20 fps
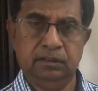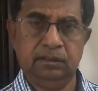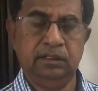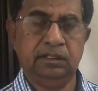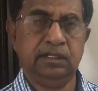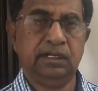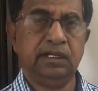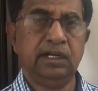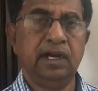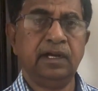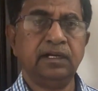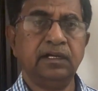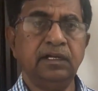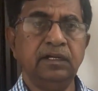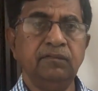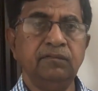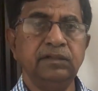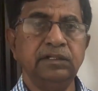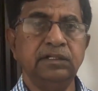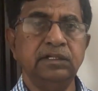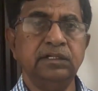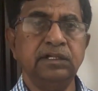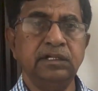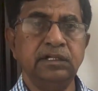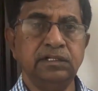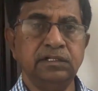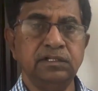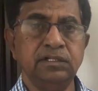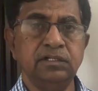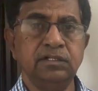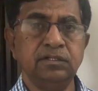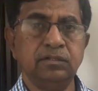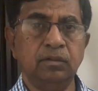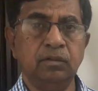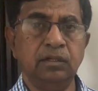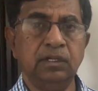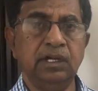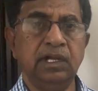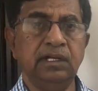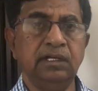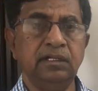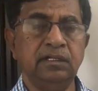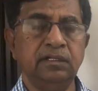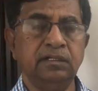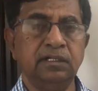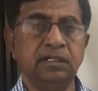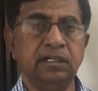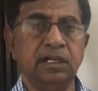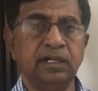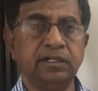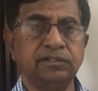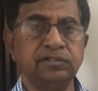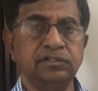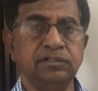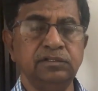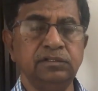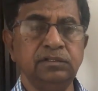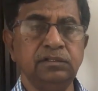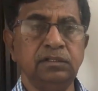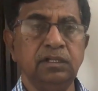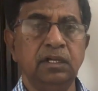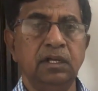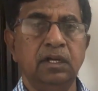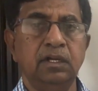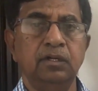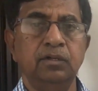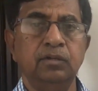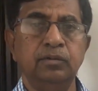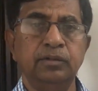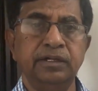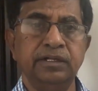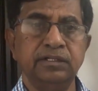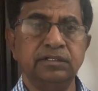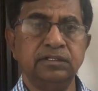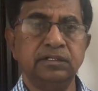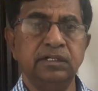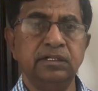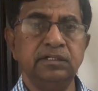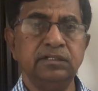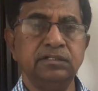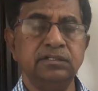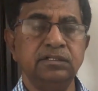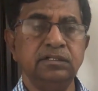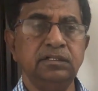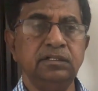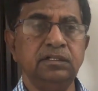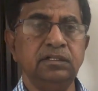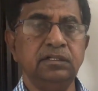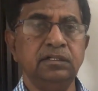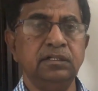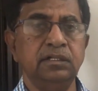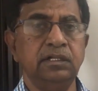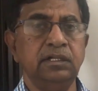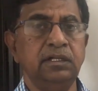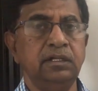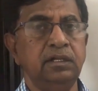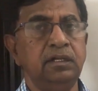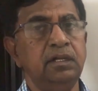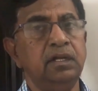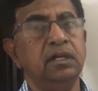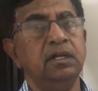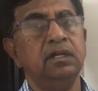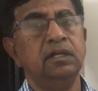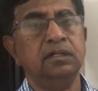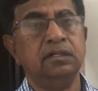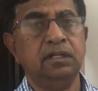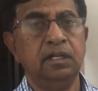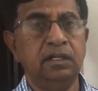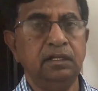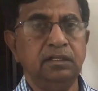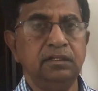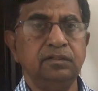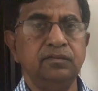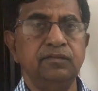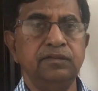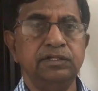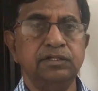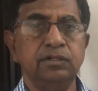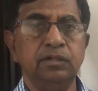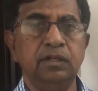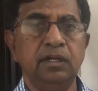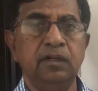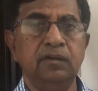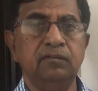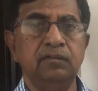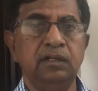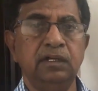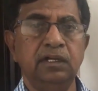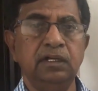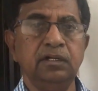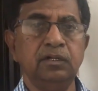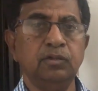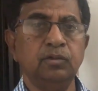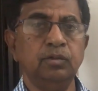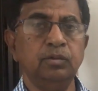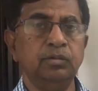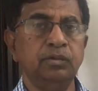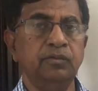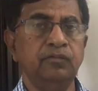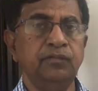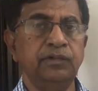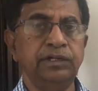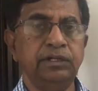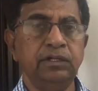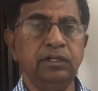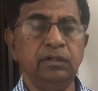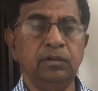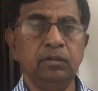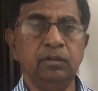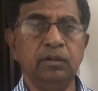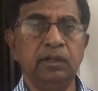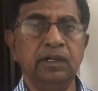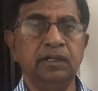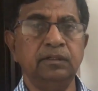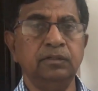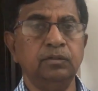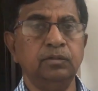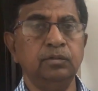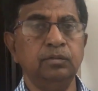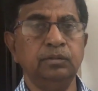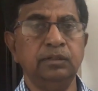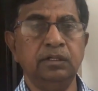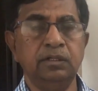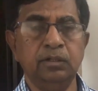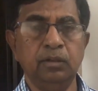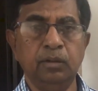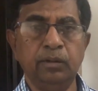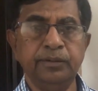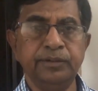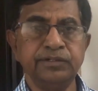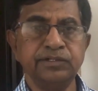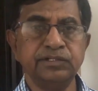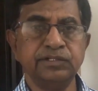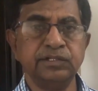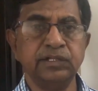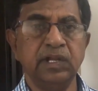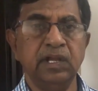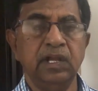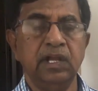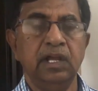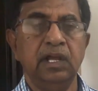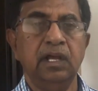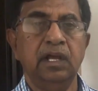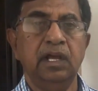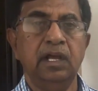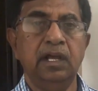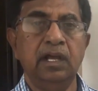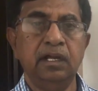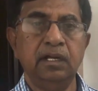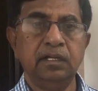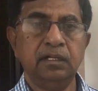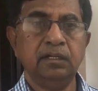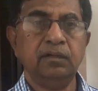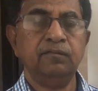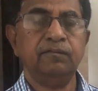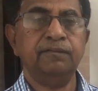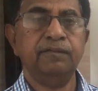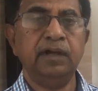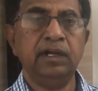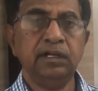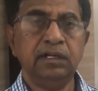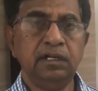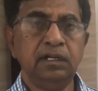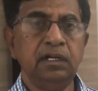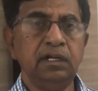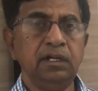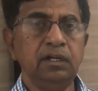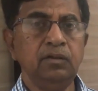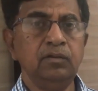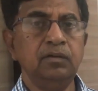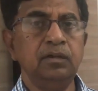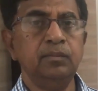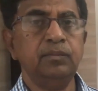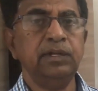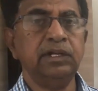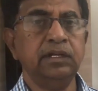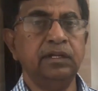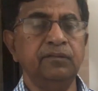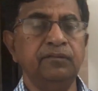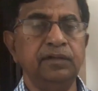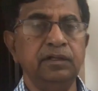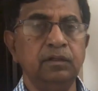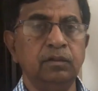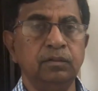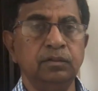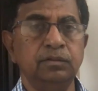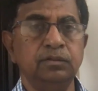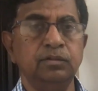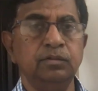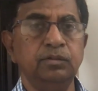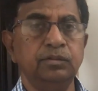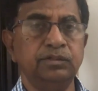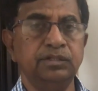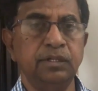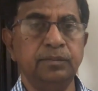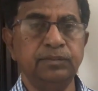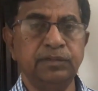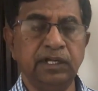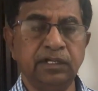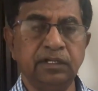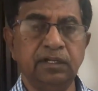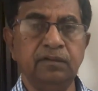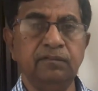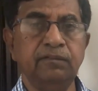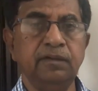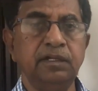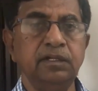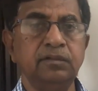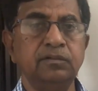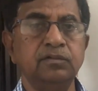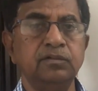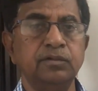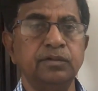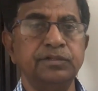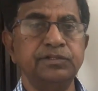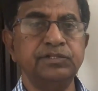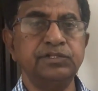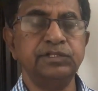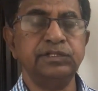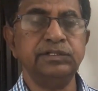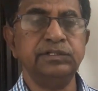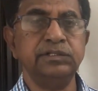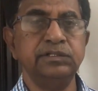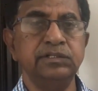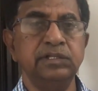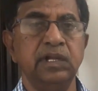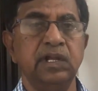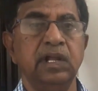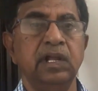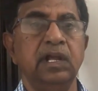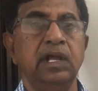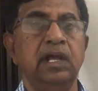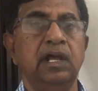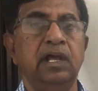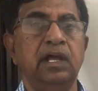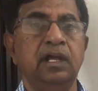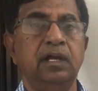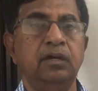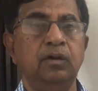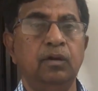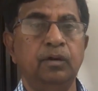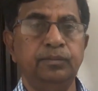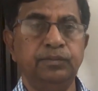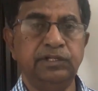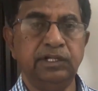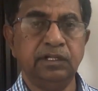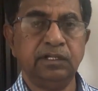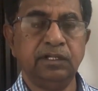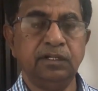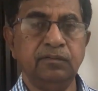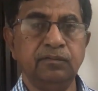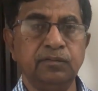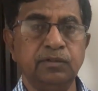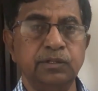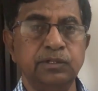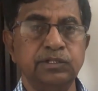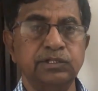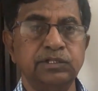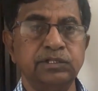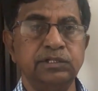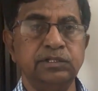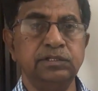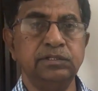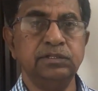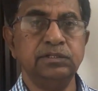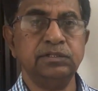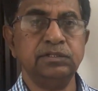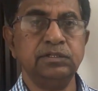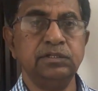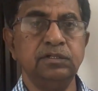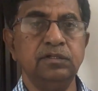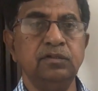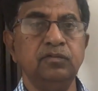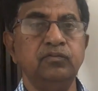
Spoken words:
interacting with the teachers, online interaction, to discuss the things which you have learned through the video and through the notes. And finally you will be given also subjective wise questions and objective questions